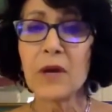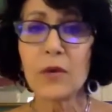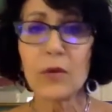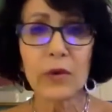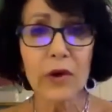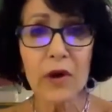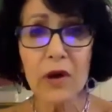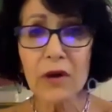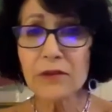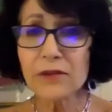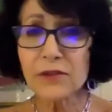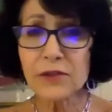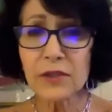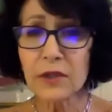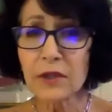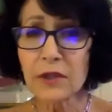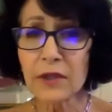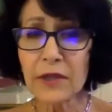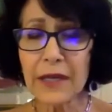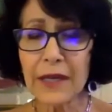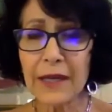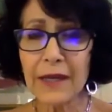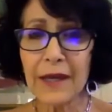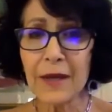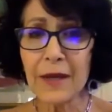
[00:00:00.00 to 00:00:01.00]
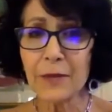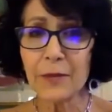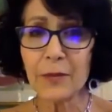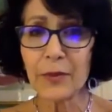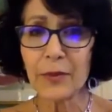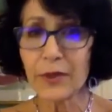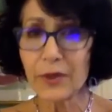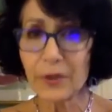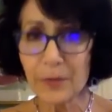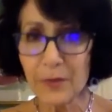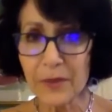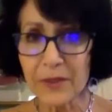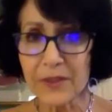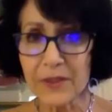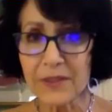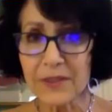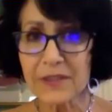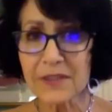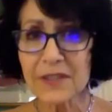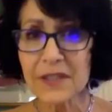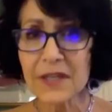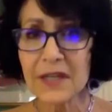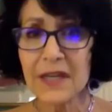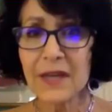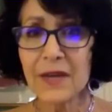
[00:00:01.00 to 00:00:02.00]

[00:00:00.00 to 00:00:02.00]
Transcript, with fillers: we're also looking at purpose.